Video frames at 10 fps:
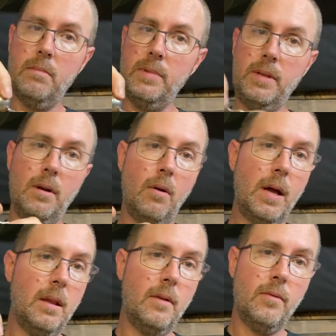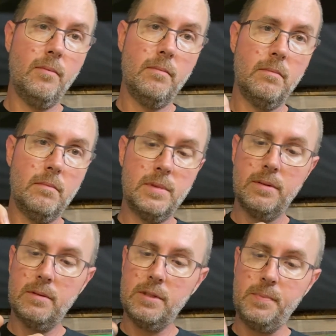You know I love them.
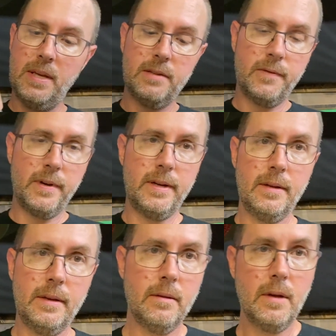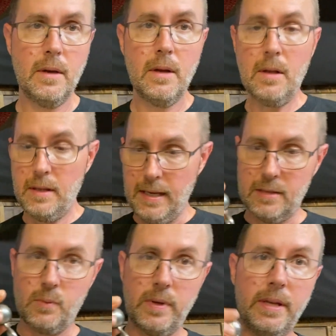Spins freely.
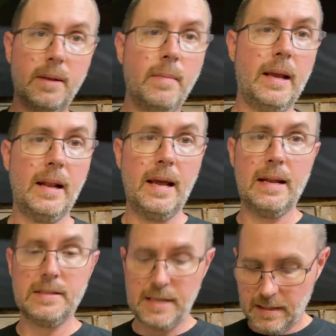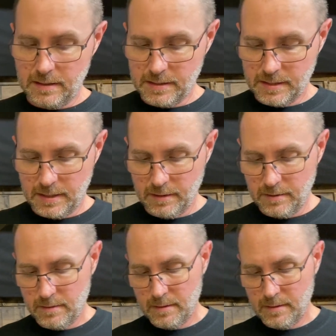Yes, we did make it out of stainless steel.